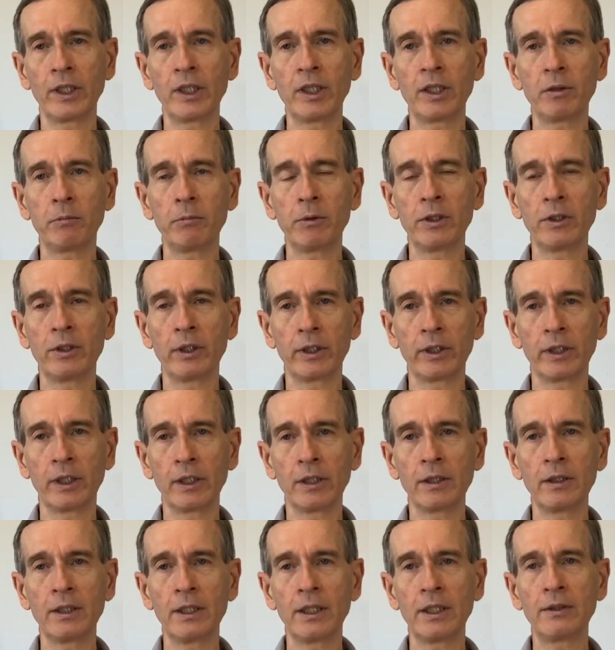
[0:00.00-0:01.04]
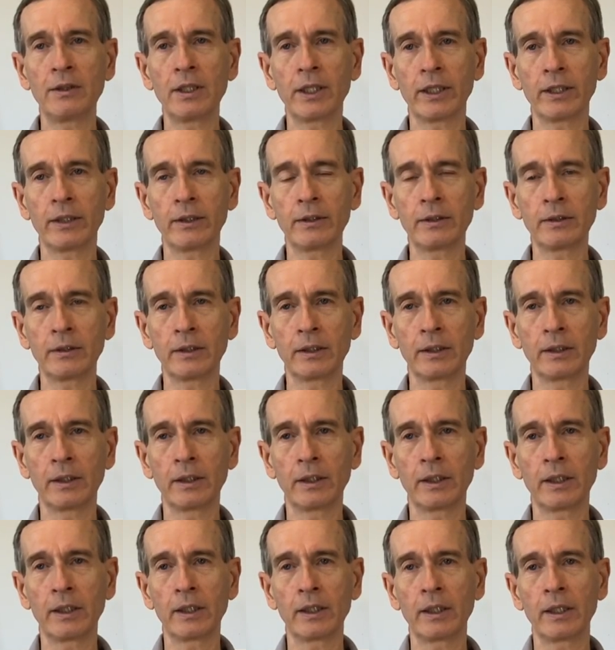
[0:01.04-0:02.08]
need to be done in detail,
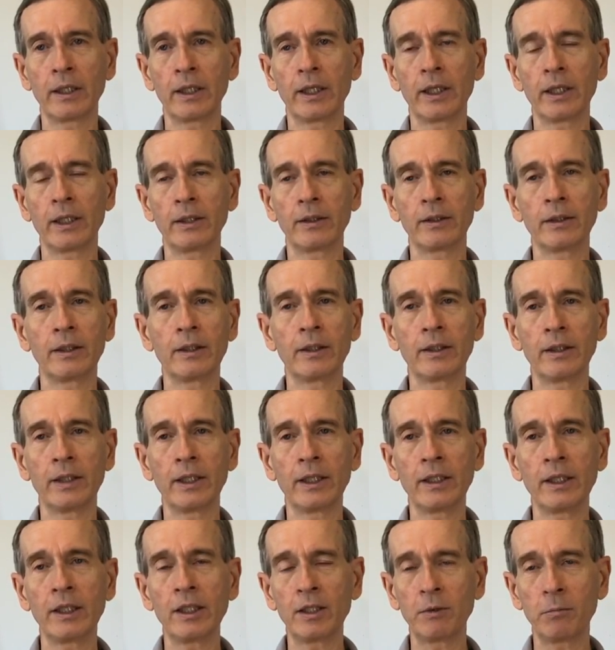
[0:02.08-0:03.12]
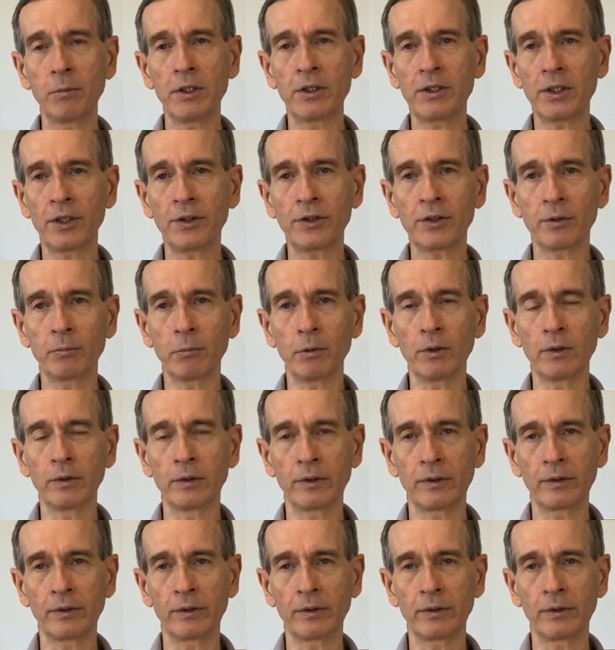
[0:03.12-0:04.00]
and they need to be testable.